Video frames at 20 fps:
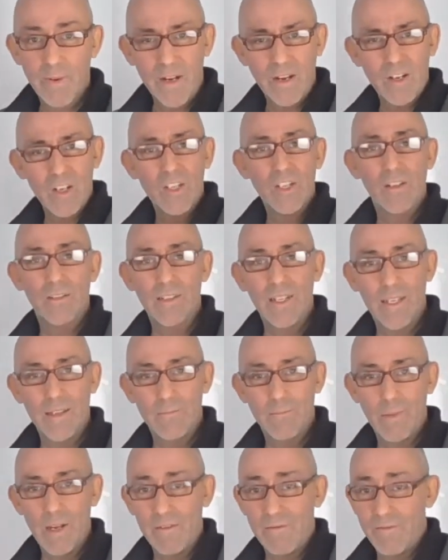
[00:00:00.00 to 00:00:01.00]
personally,
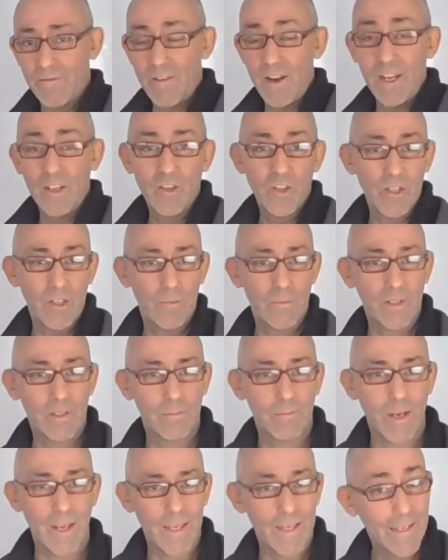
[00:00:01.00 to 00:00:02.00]
by friendships,
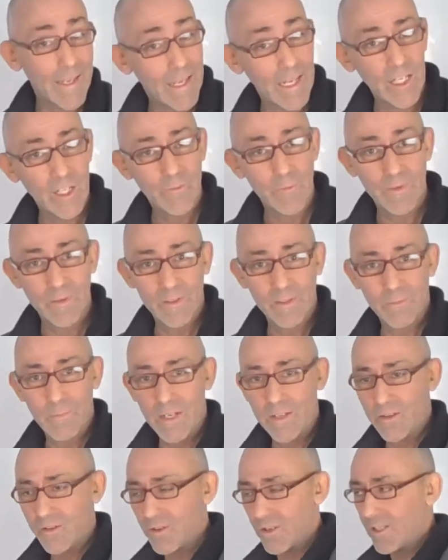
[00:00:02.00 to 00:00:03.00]
by engagements, by
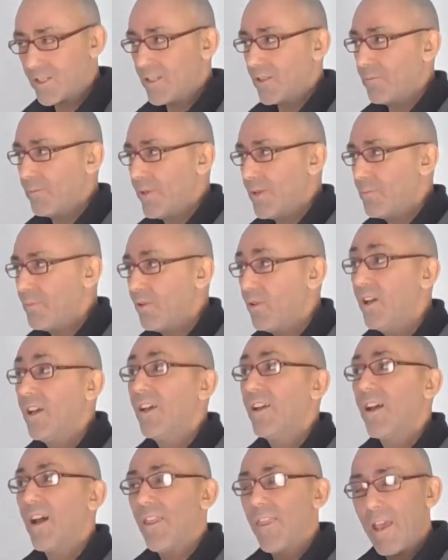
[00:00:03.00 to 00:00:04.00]
trusting people,
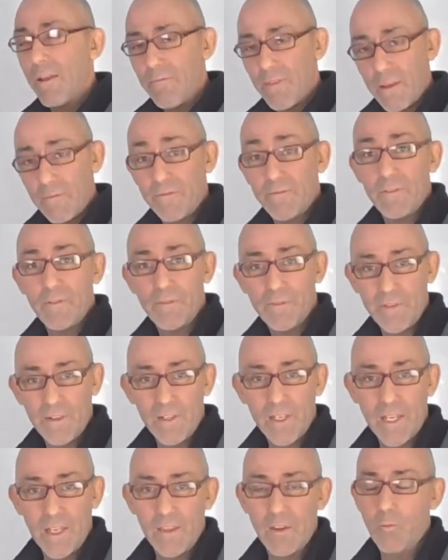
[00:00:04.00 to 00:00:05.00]
and then
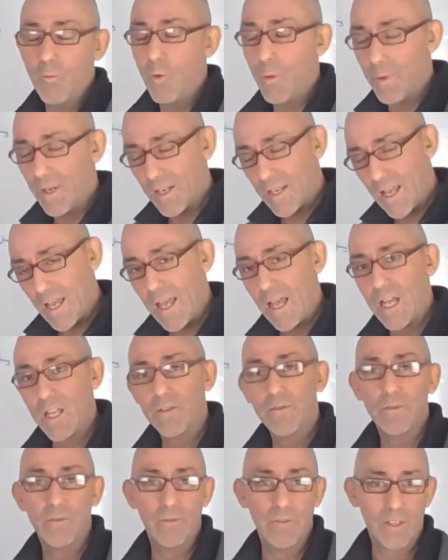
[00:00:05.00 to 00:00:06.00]
fulfilling it. The women
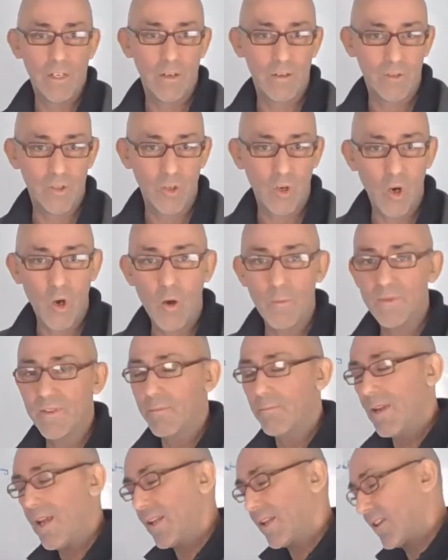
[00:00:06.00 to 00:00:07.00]
can do certain jobs
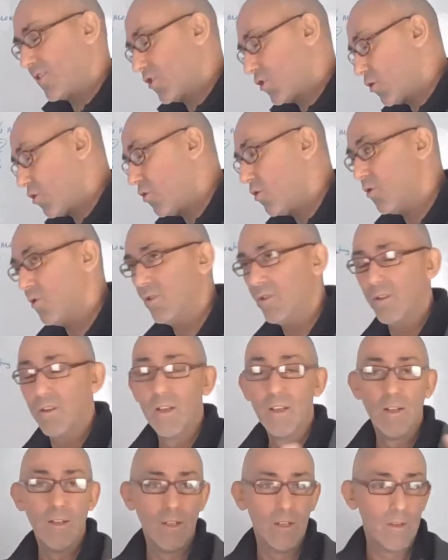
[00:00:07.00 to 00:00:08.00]
that men can do, and
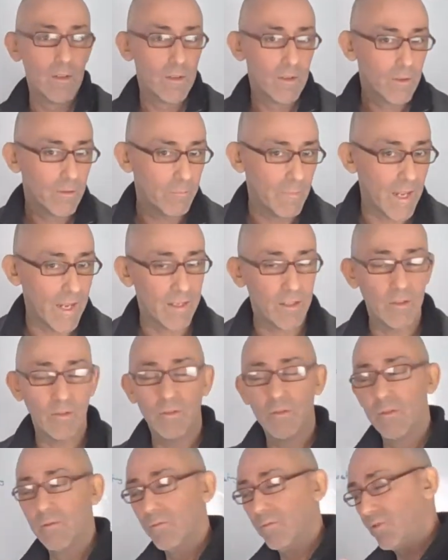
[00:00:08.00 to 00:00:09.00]
men can
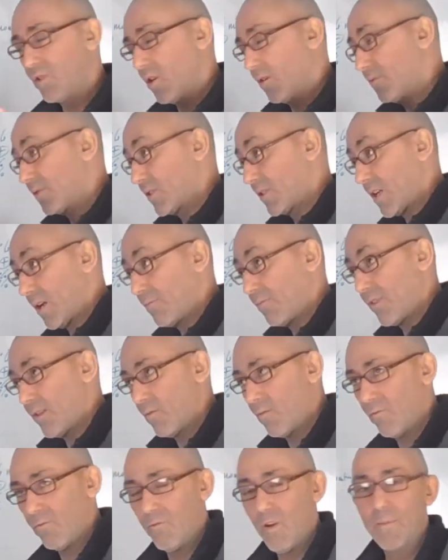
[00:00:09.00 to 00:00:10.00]
do jobs some that
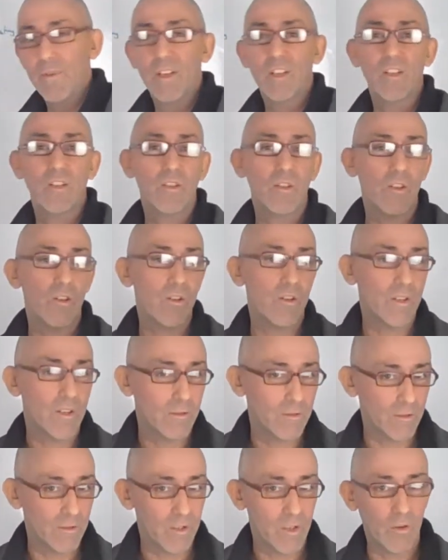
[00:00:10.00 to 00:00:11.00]
women can do,
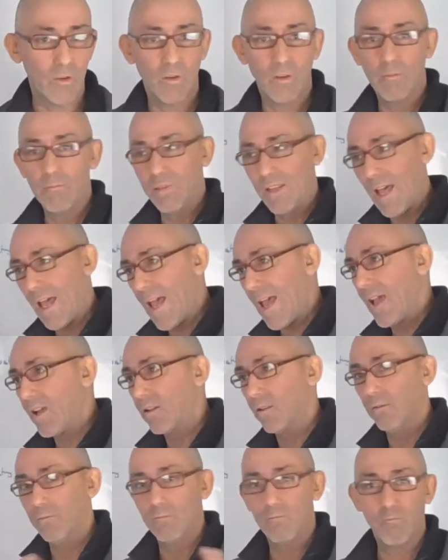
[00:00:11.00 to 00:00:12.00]
and black
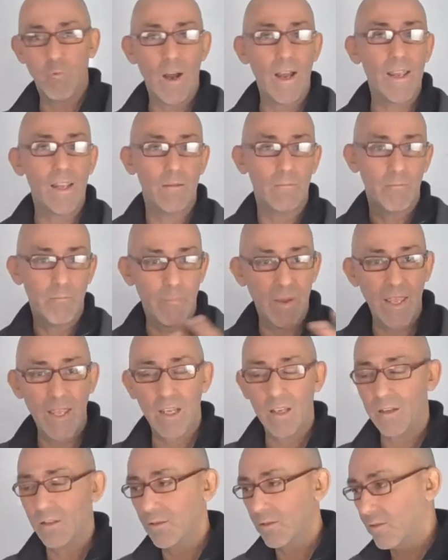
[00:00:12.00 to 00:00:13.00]
and white,
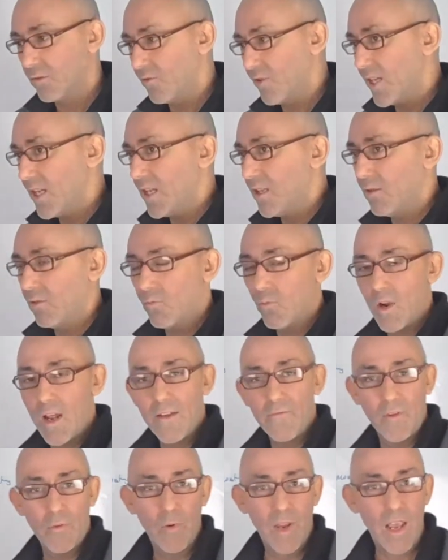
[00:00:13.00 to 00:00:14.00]
pink and green, and
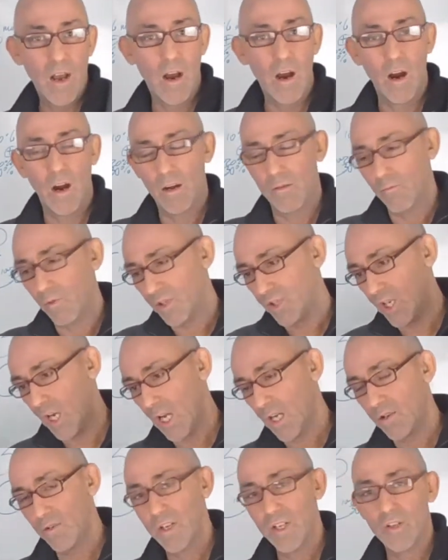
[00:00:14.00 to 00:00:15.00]
whatever we are, and
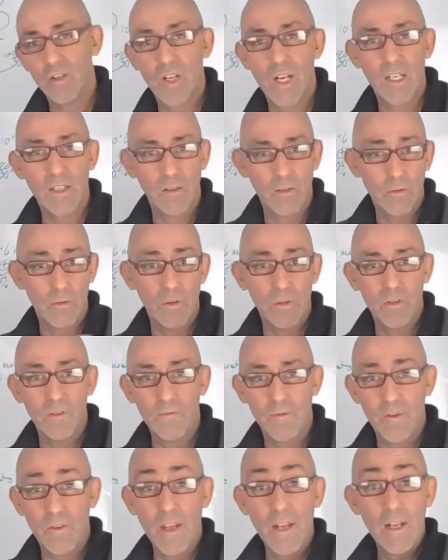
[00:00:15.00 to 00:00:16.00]
gender interests, and so on and so
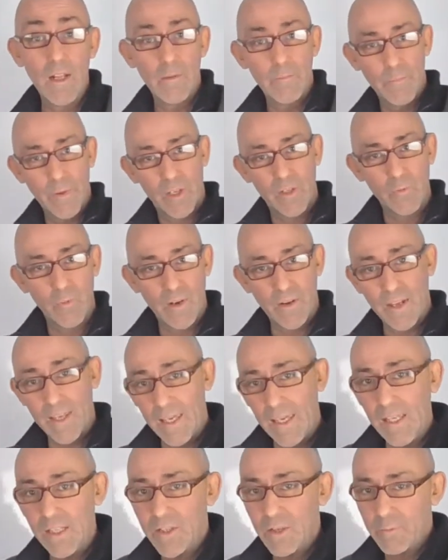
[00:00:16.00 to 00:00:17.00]
forth, because we're
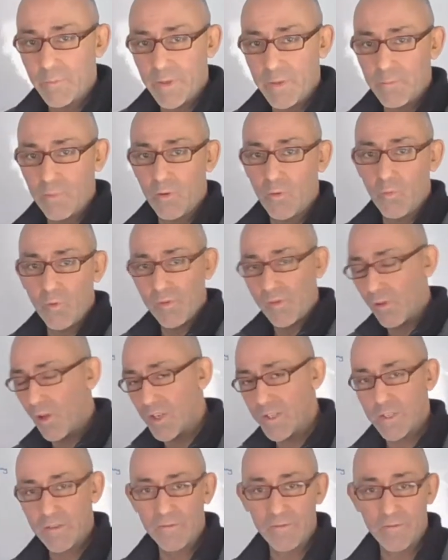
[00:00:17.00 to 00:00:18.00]
engaging people with
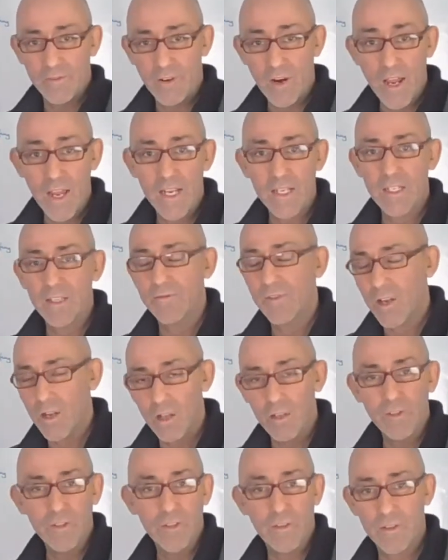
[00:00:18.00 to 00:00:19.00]
lots of variety of
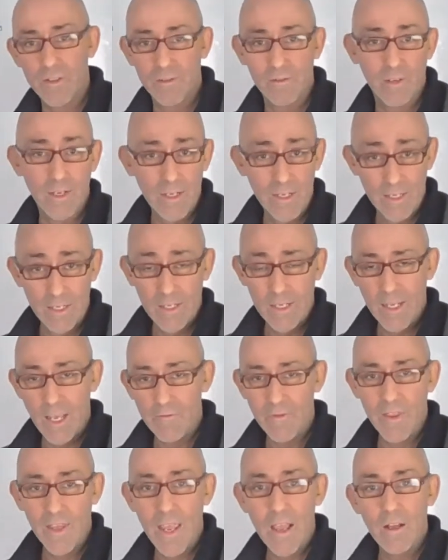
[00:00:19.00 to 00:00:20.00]
cultures and
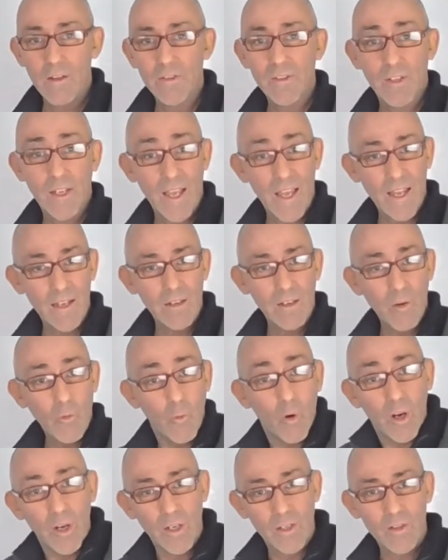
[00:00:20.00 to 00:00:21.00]
everything else, and it
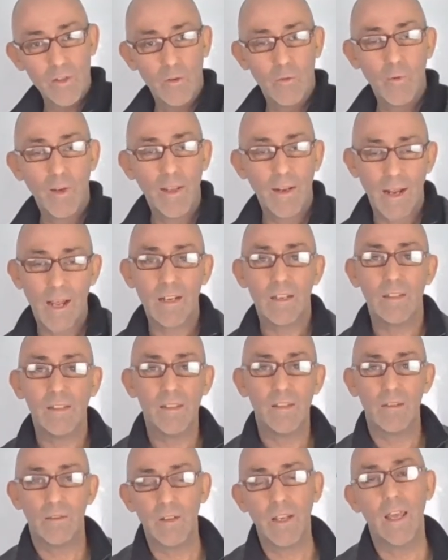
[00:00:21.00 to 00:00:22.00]
works. We can actually
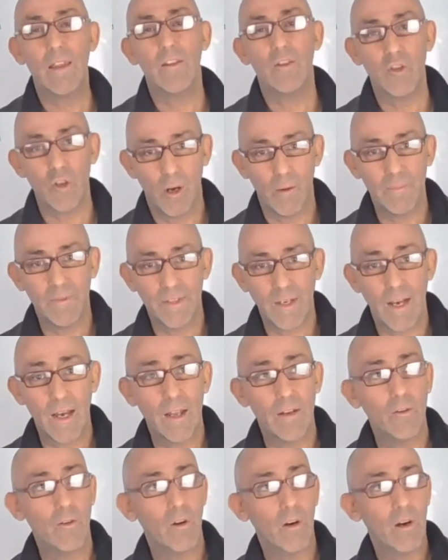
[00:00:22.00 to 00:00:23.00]
still get the job
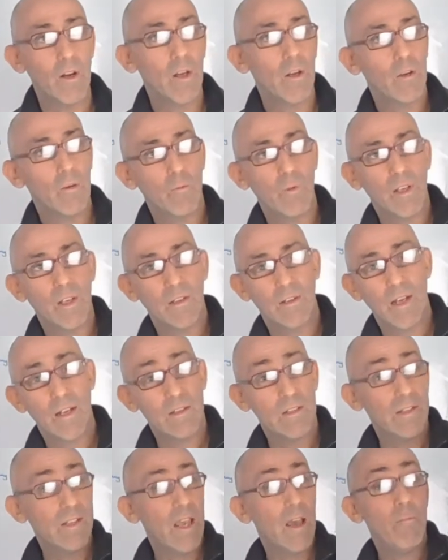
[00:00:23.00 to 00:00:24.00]
done, or we can
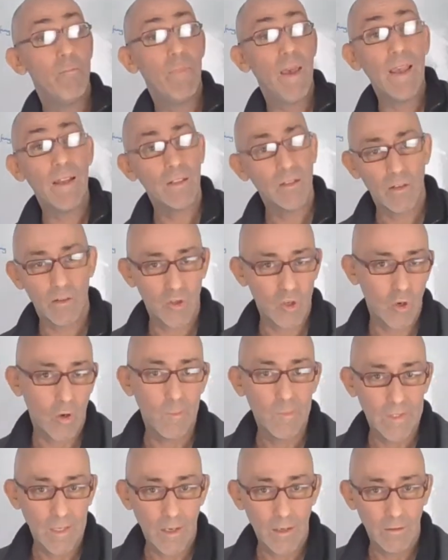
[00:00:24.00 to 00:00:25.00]
actually get a better
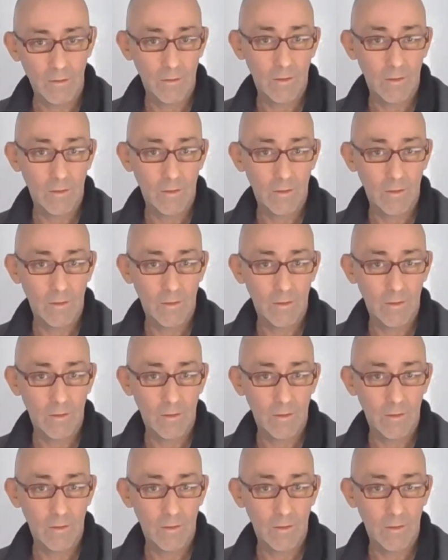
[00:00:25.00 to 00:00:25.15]
job done,